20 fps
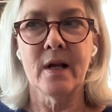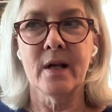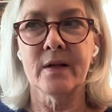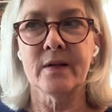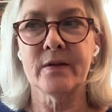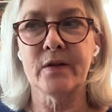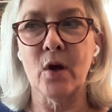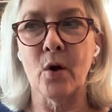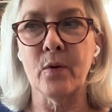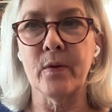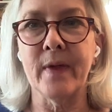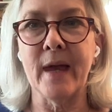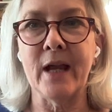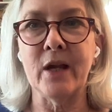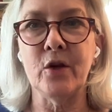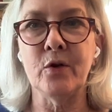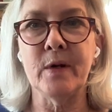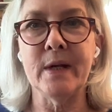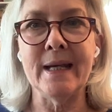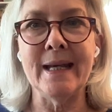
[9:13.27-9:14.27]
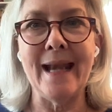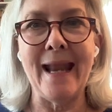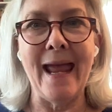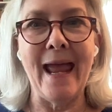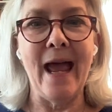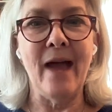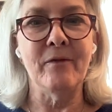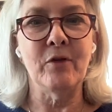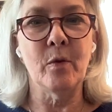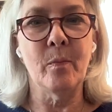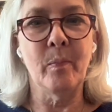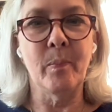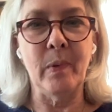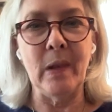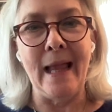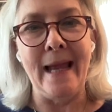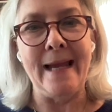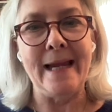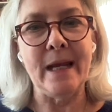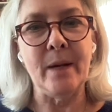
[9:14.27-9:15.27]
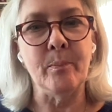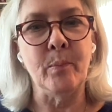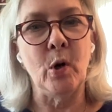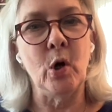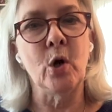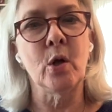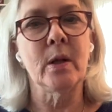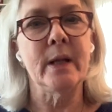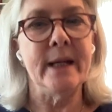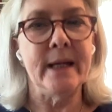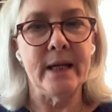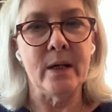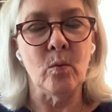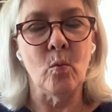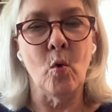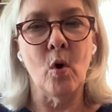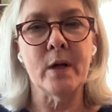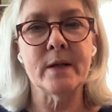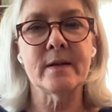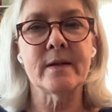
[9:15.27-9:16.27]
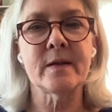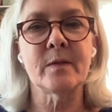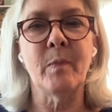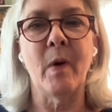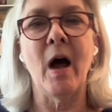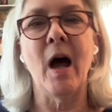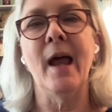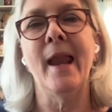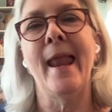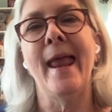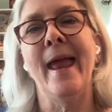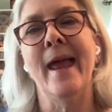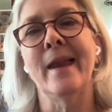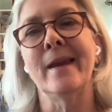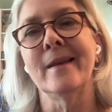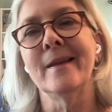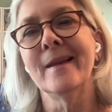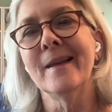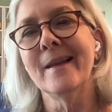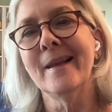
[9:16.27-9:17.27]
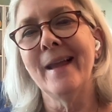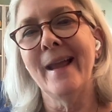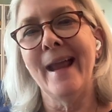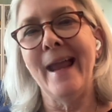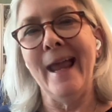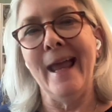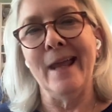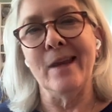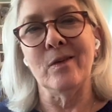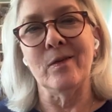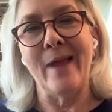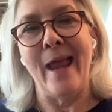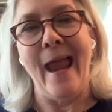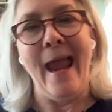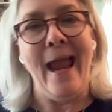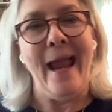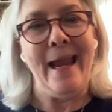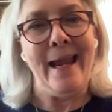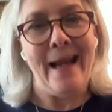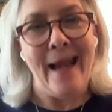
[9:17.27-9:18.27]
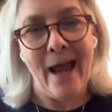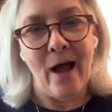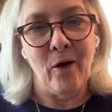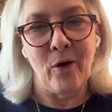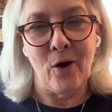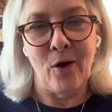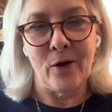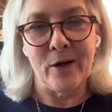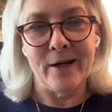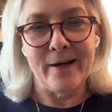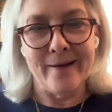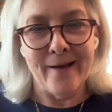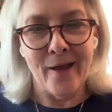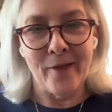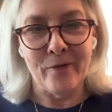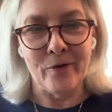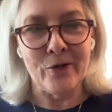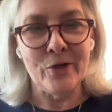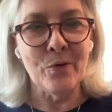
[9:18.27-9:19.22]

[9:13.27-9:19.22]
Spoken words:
so that you didn't have your blanket pulling in one spot and hanging out on another.